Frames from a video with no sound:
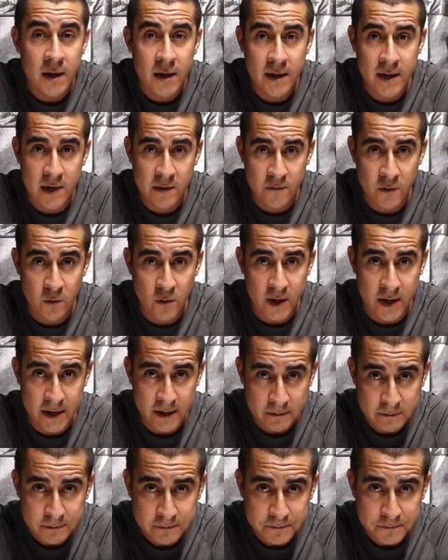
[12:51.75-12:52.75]

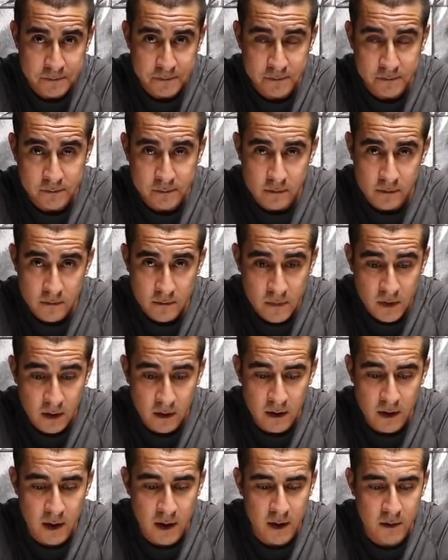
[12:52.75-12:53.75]
giveaway
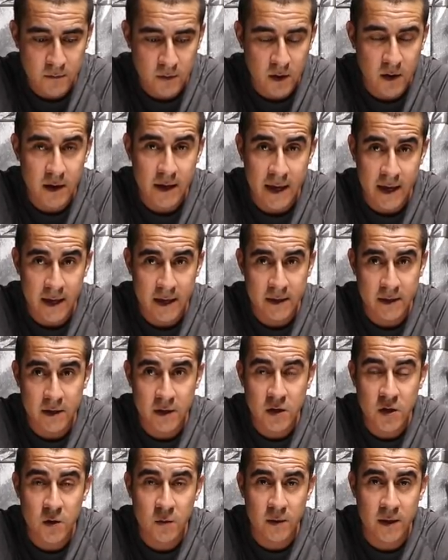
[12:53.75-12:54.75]
uh, vlog and the
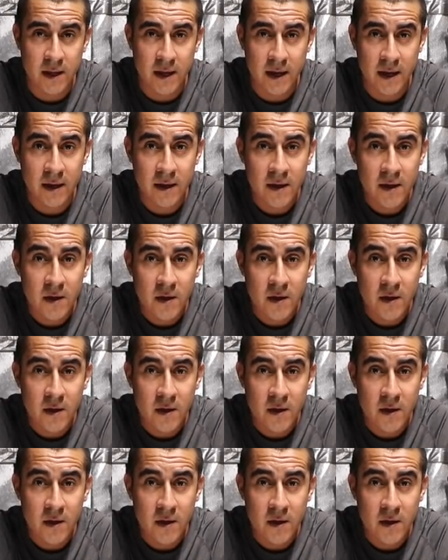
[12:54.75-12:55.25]
Q&A.